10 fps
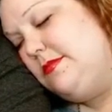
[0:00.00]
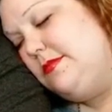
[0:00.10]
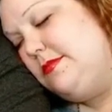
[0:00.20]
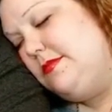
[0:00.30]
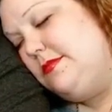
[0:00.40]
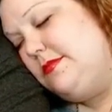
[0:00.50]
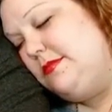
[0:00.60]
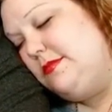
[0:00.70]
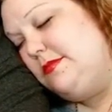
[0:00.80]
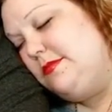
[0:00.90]

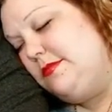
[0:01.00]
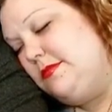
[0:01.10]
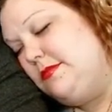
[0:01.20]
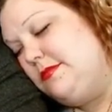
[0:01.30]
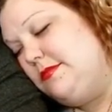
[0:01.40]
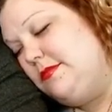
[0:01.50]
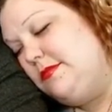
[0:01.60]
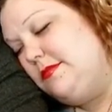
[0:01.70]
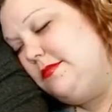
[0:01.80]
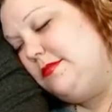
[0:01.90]

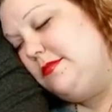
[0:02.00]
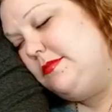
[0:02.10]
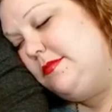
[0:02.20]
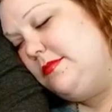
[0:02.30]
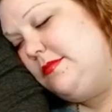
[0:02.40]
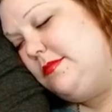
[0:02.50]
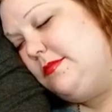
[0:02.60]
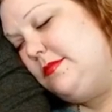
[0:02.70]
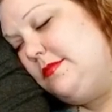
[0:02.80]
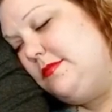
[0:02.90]

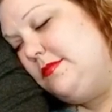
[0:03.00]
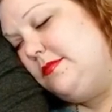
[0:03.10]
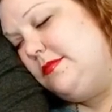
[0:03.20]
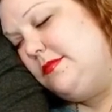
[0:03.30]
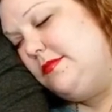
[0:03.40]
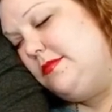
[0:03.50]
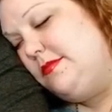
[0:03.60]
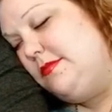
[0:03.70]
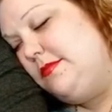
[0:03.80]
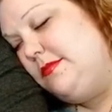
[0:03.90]

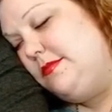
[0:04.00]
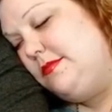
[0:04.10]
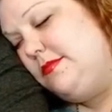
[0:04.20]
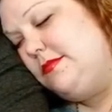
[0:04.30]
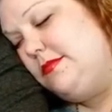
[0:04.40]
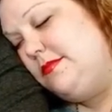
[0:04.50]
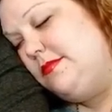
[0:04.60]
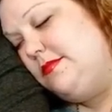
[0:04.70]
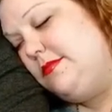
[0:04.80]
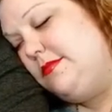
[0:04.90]

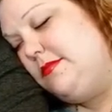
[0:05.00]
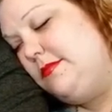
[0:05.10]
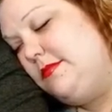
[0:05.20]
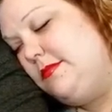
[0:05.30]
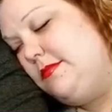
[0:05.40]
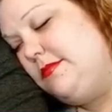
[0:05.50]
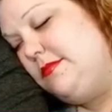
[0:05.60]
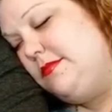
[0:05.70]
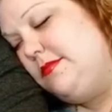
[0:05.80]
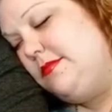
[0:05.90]

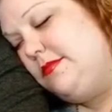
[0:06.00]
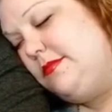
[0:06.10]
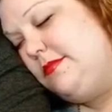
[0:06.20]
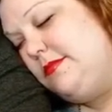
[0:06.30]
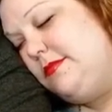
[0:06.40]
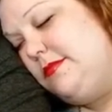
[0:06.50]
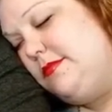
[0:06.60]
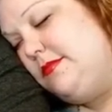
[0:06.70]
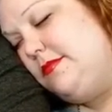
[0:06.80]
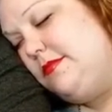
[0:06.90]

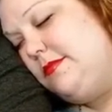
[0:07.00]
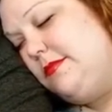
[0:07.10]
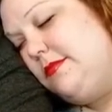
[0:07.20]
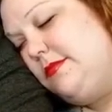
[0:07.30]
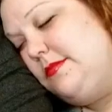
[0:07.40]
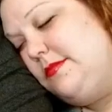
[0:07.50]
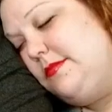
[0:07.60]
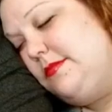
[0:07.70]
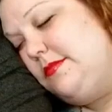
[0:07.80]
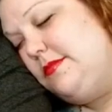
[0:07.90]
This person isn't speaking.